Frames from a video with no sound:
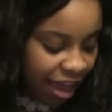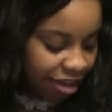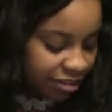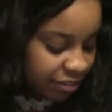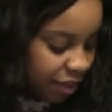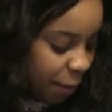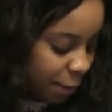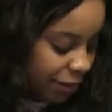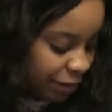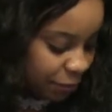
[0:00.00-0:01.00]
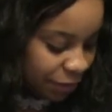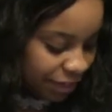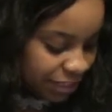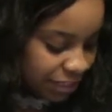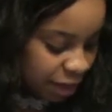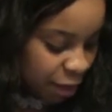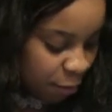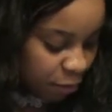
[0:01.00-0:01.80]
On the Iberian Peninsula,